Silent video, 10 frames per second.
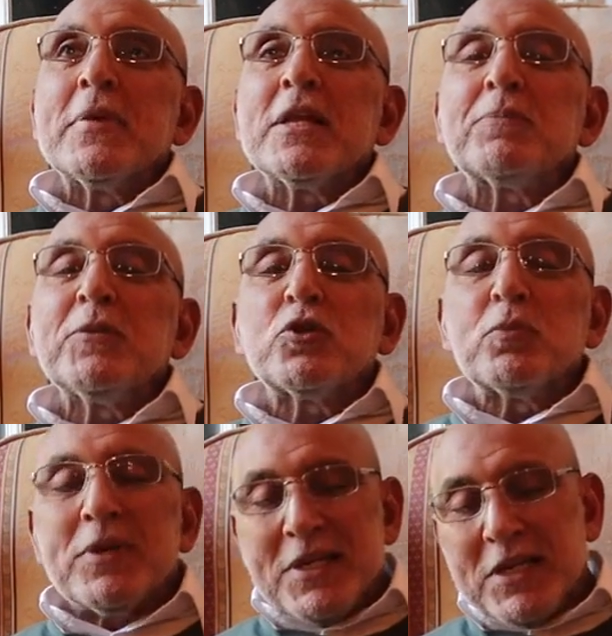led me to
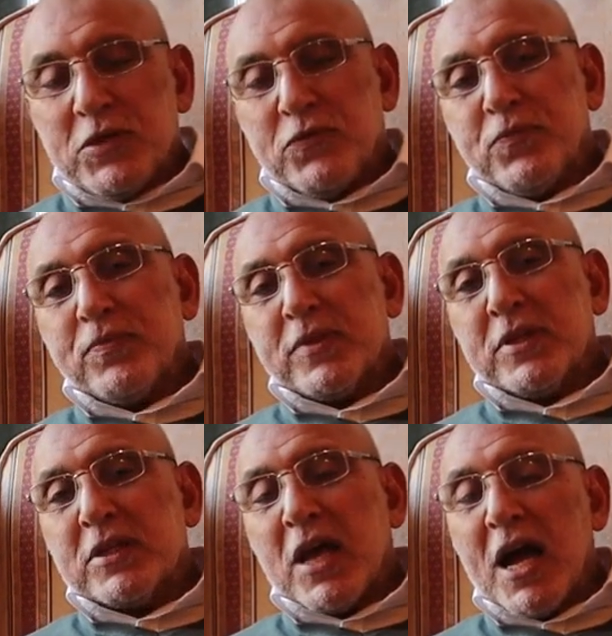believe
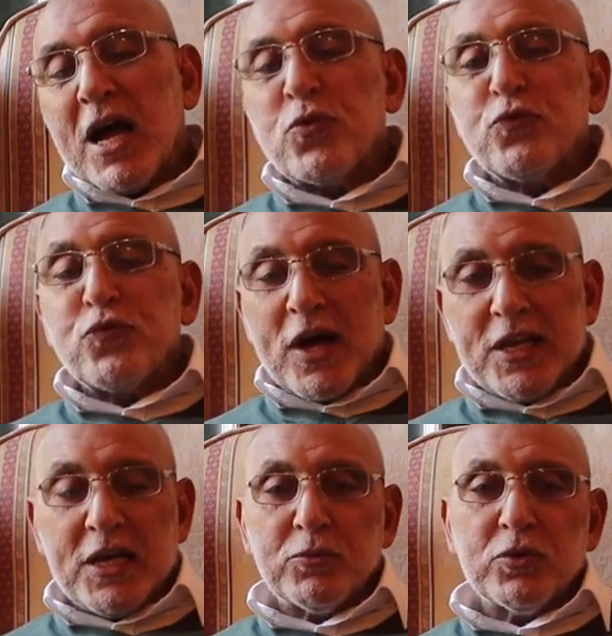that how
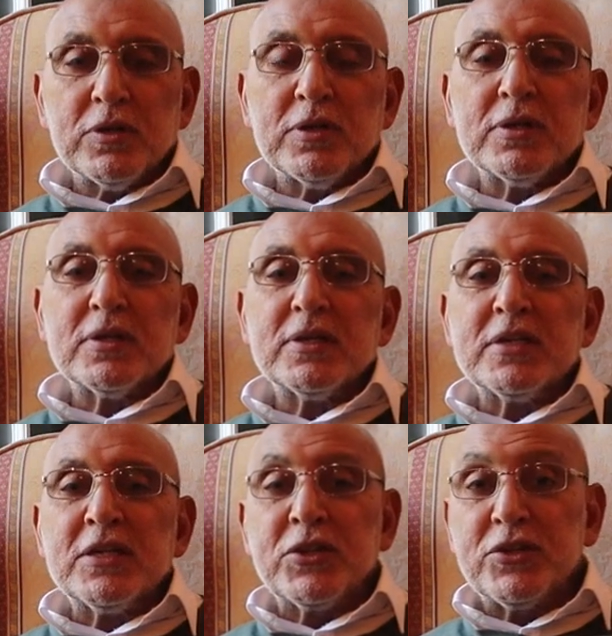valuable
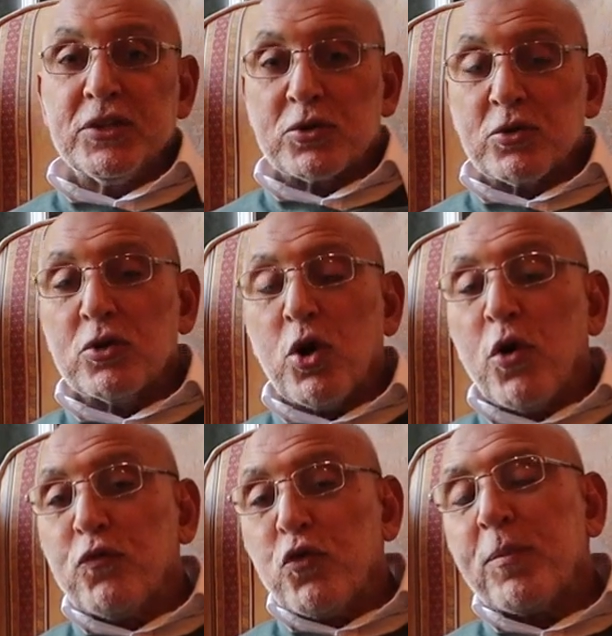is the role
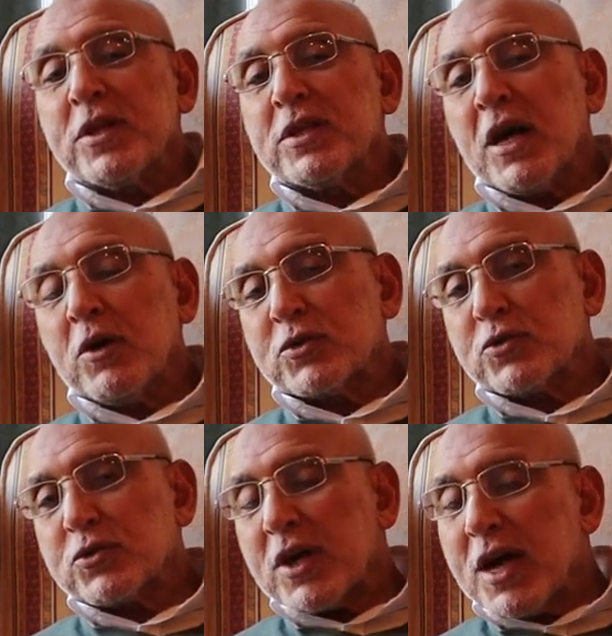of women in our
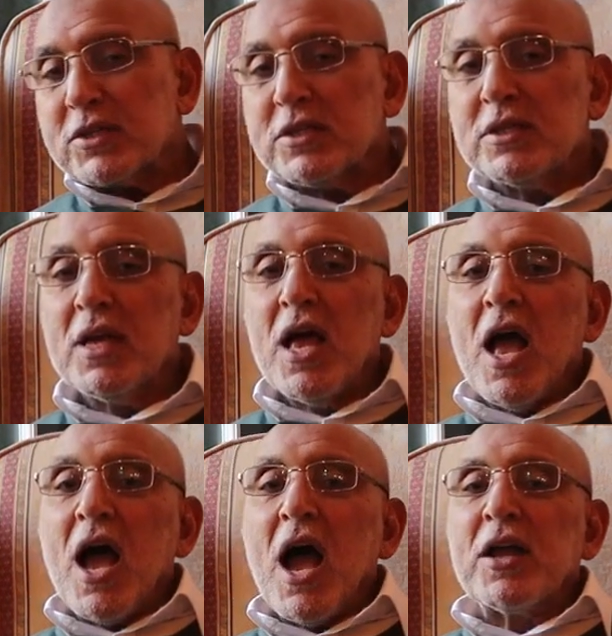society,
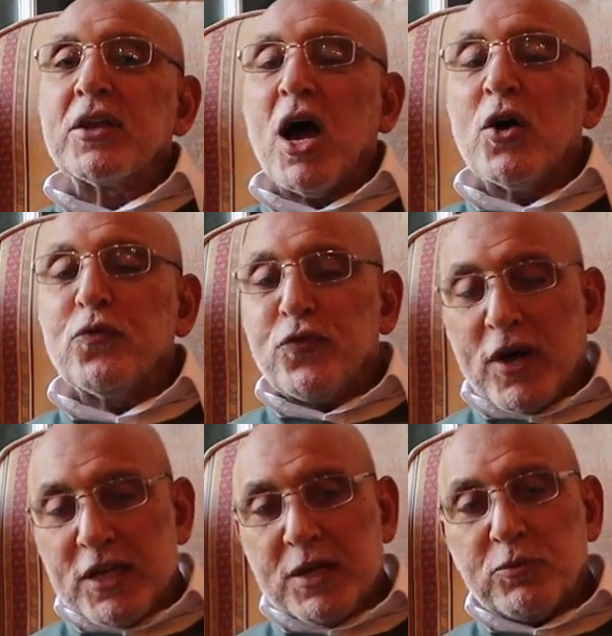and how
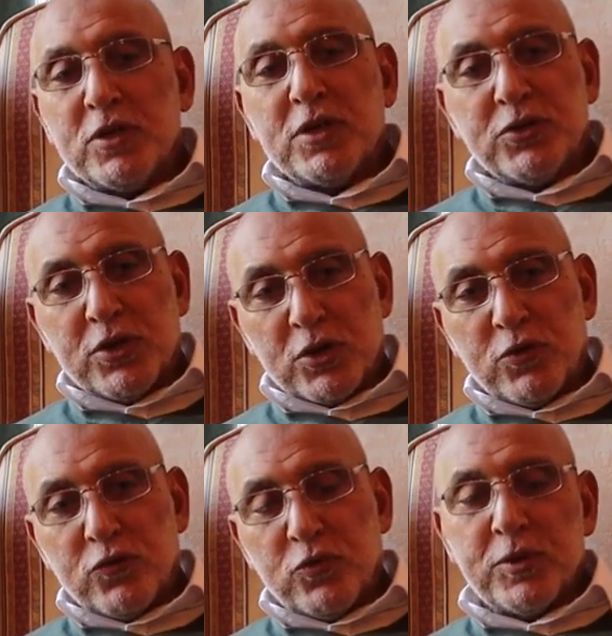valuable is the
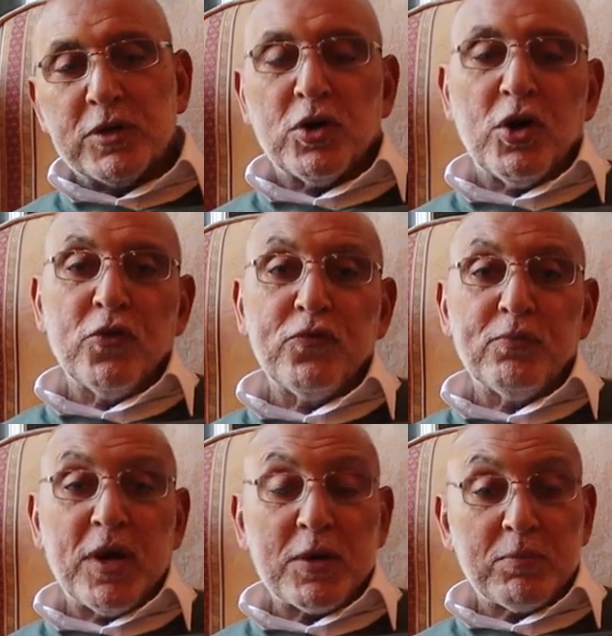role of women
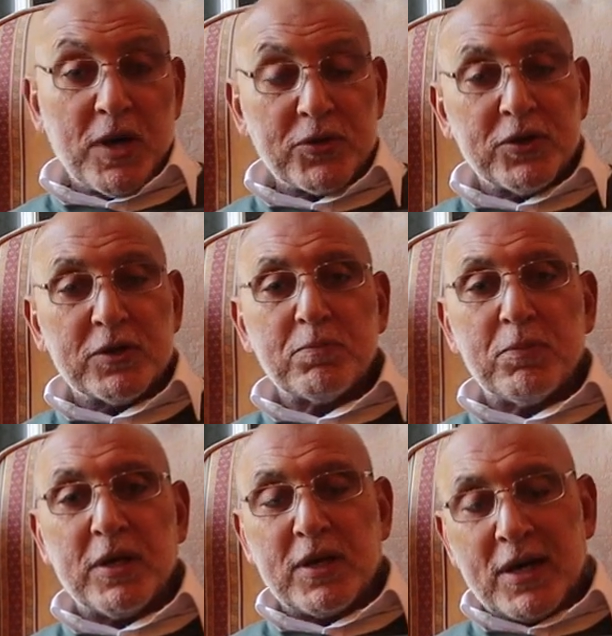of my mother,
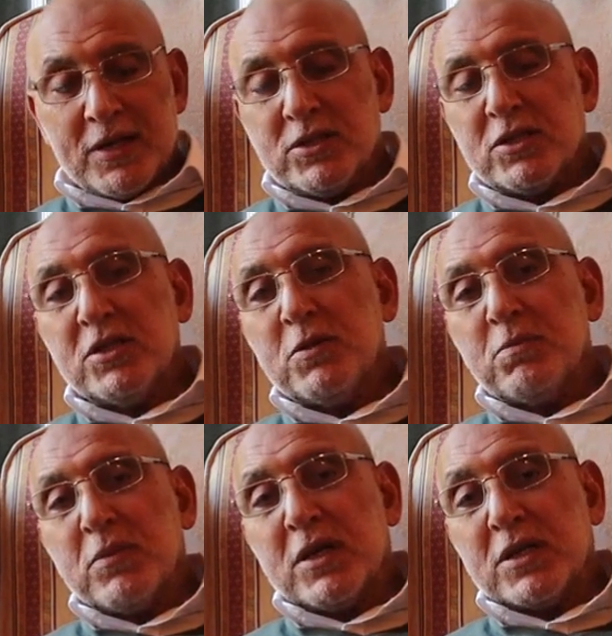my auntie,
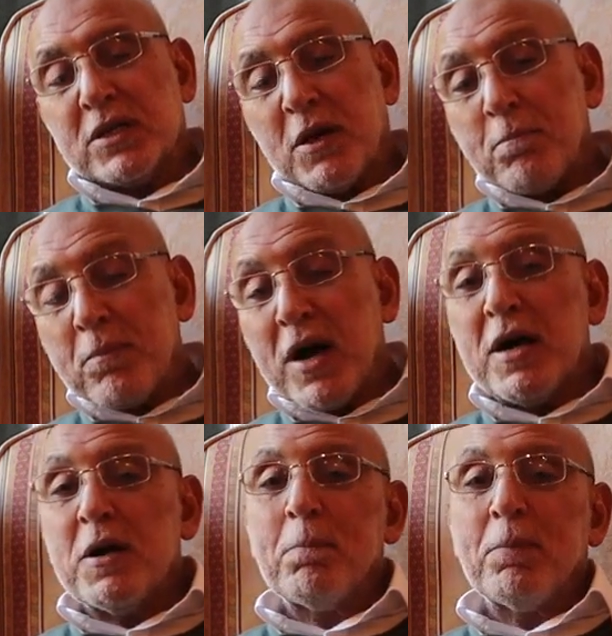my
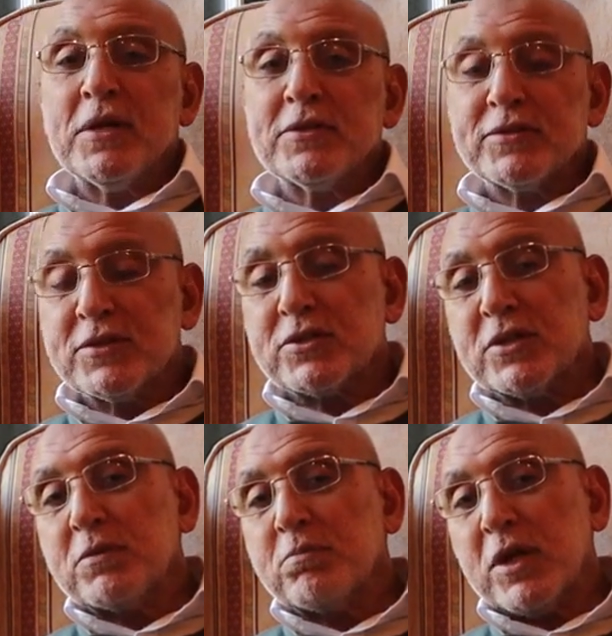grandma, my
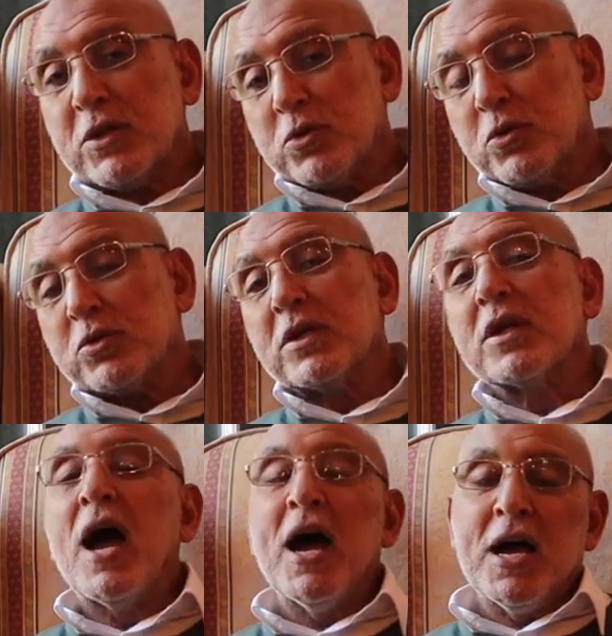sister, my daughter,
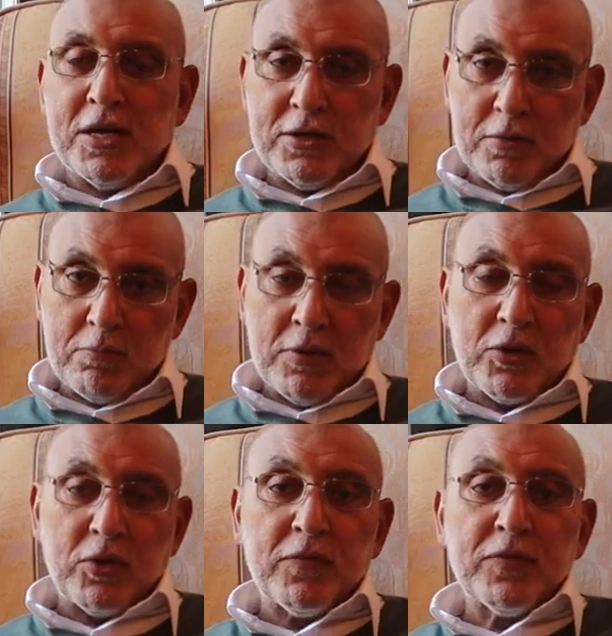and
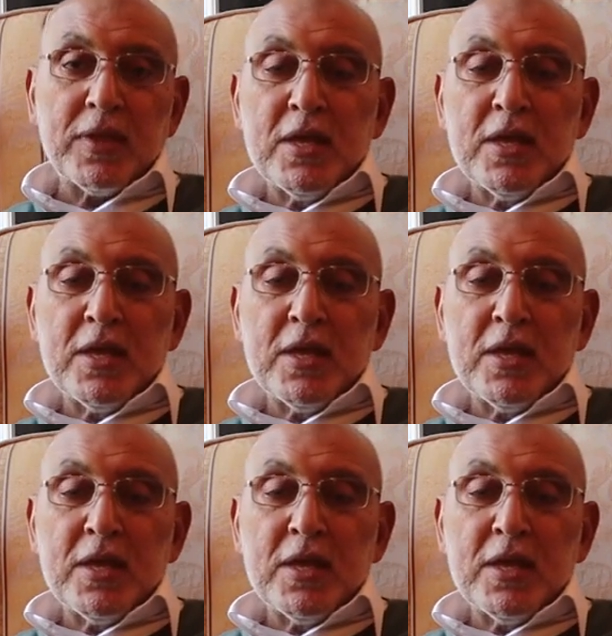my wife.